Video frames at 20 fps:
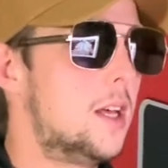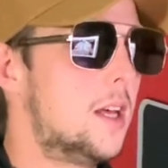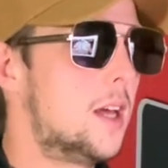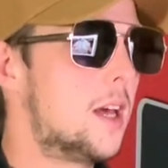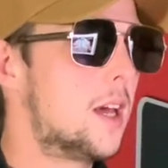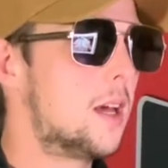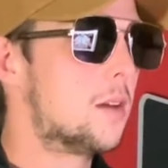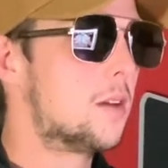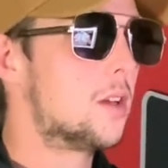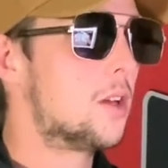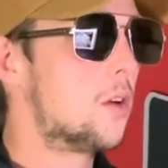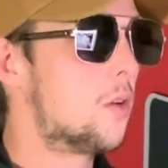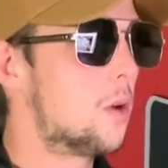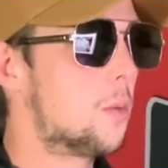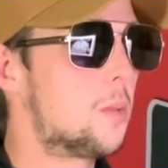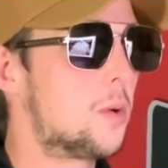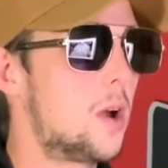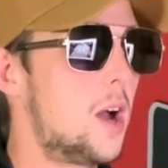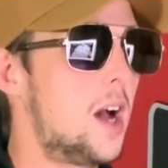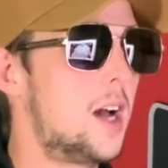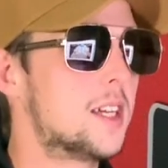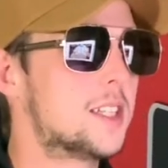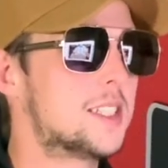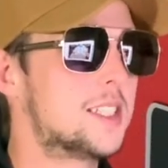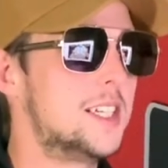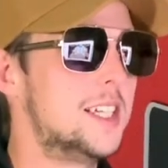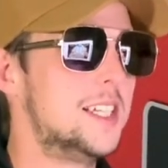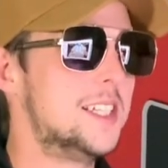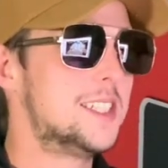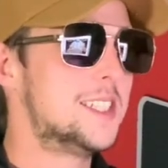And Jiri
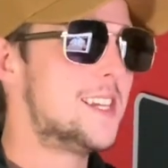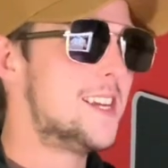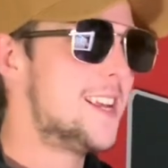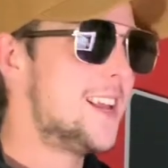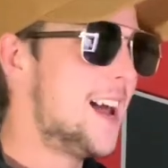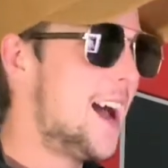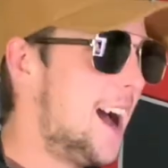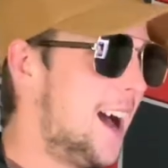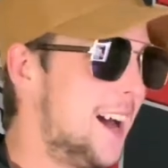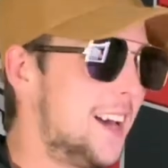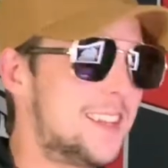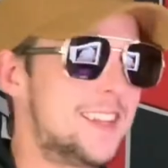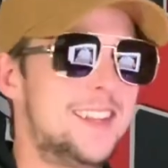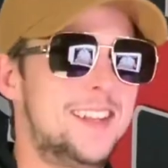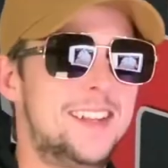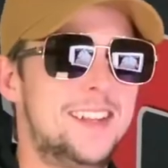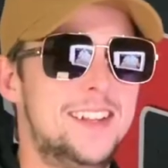Prochazka is not.